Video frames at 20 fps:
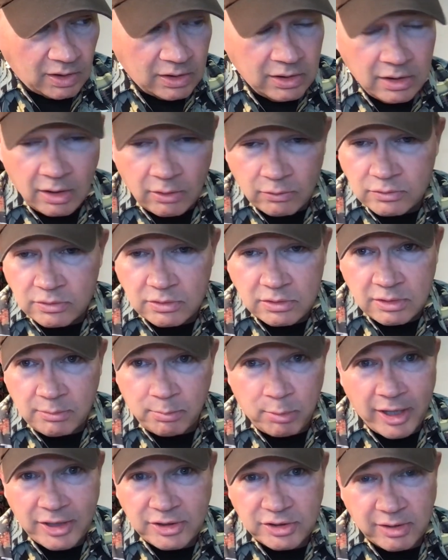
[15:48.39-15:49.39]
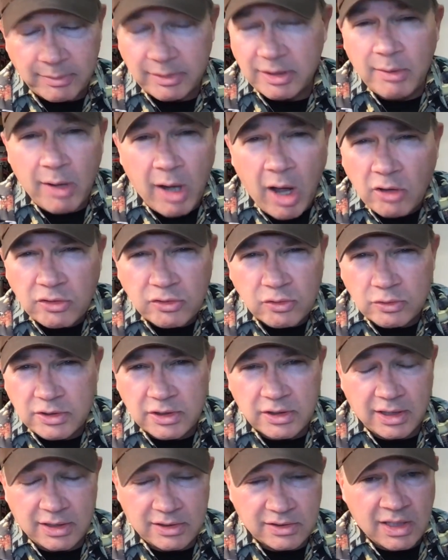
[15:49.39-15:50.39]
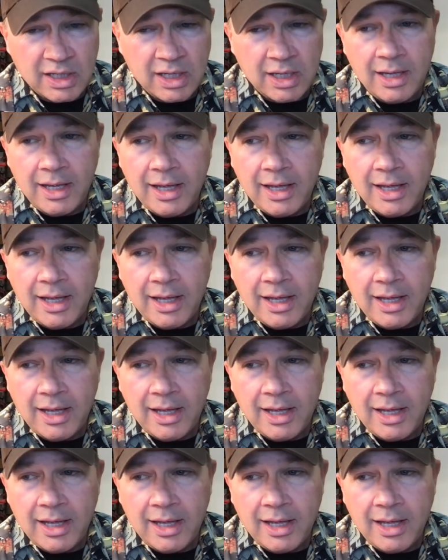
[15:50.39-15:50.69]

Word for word: you know, depression. I mean, it could be all sorts of things.